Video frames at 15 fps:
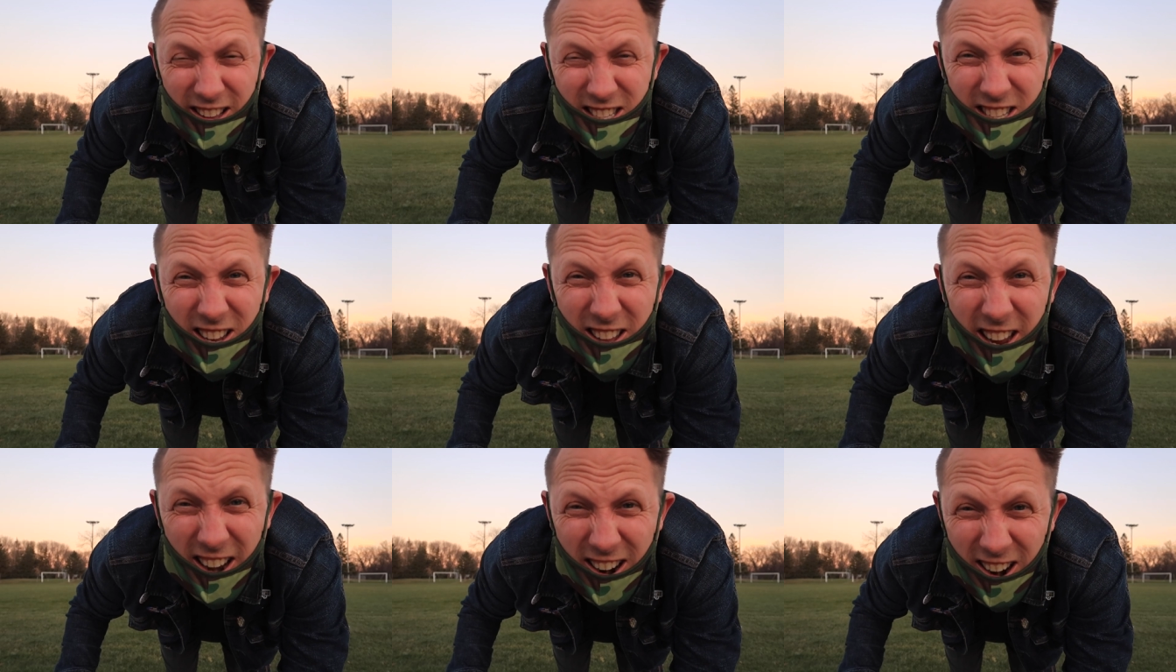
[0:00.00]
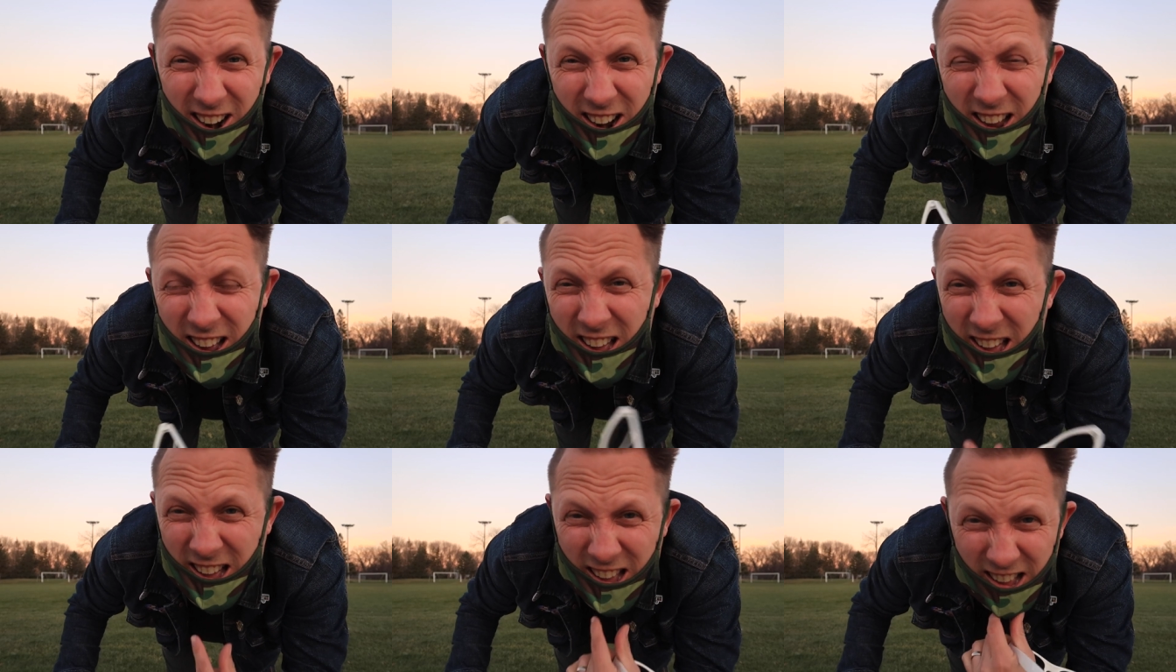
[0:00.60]
still here,
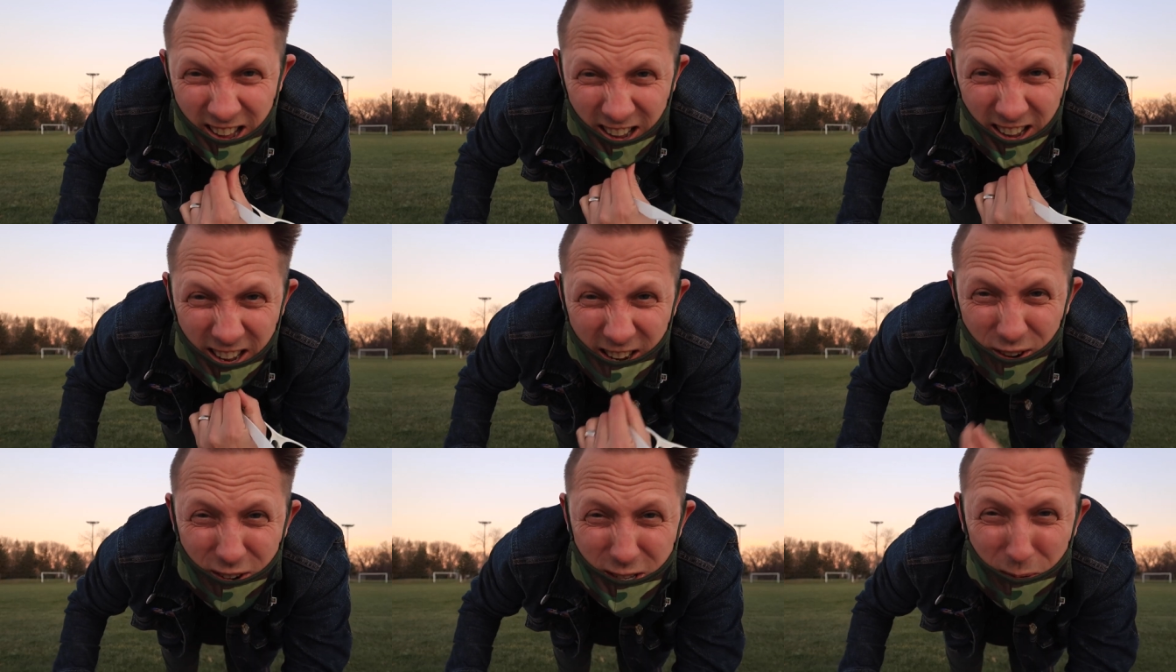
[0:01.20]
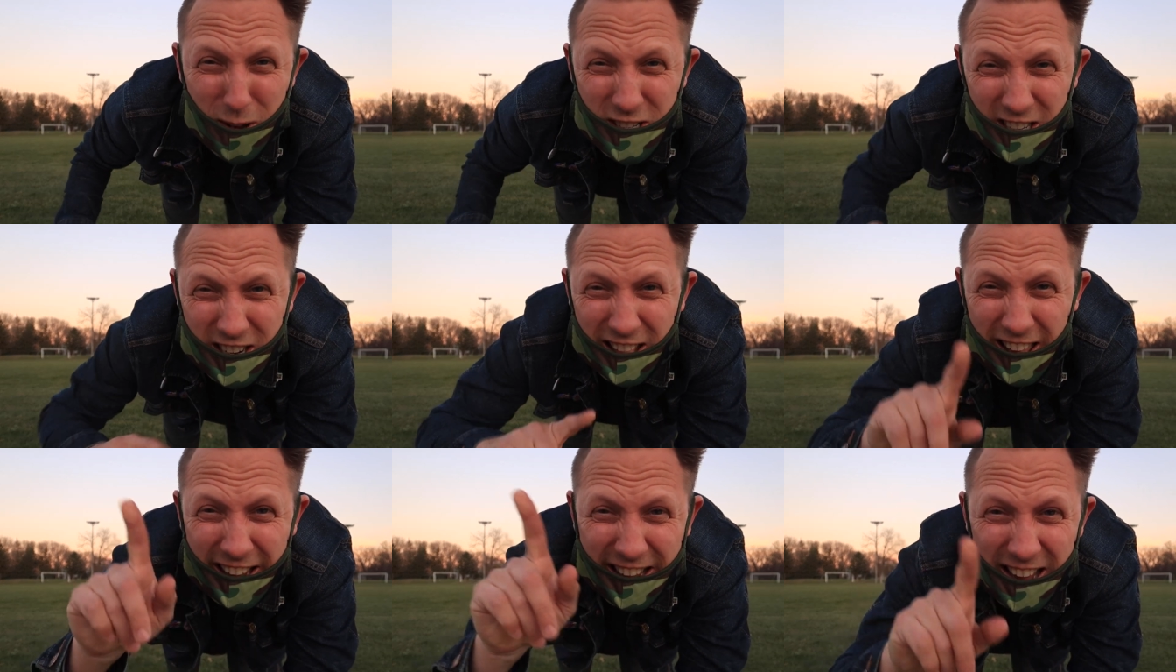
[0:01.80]
you're supposed to
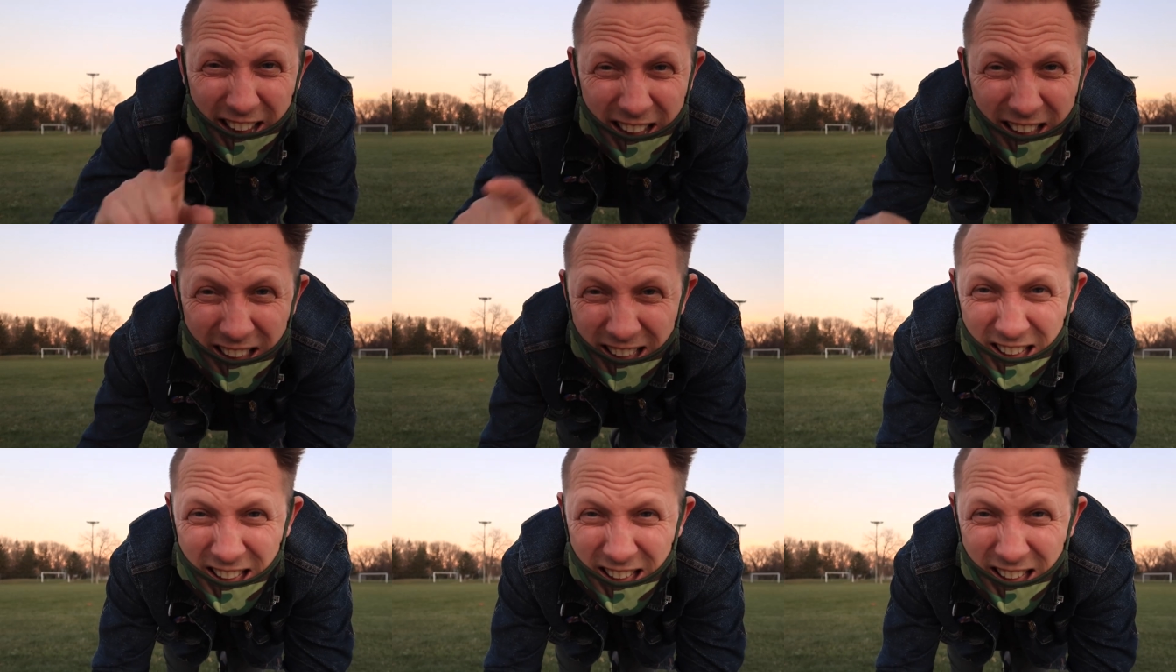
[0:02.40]
click.